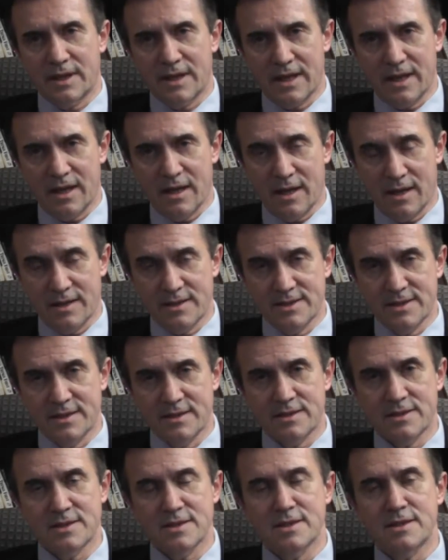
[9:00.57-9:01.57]
heart
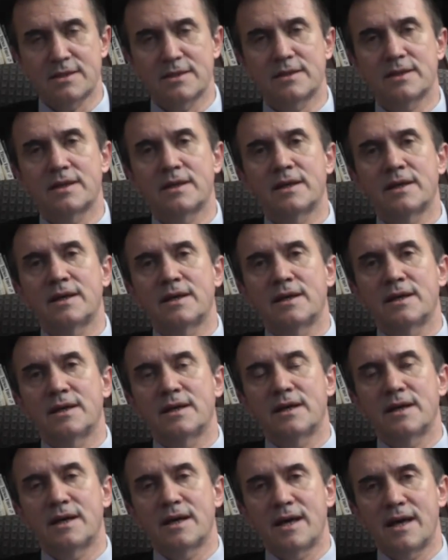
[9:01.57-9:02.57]
surgeon
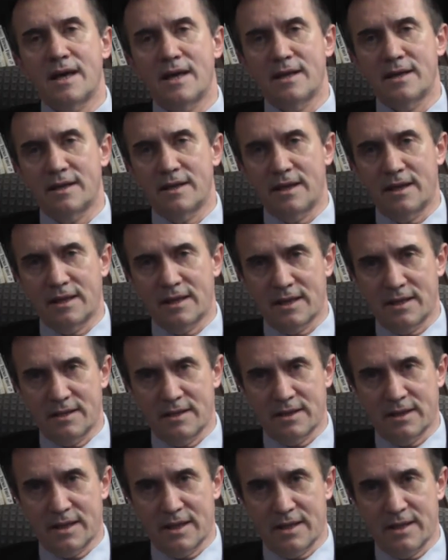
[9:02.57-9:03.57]
and
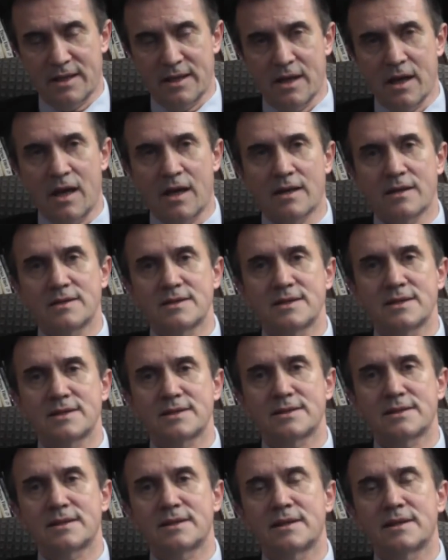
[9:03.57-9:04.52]
a cardiologist.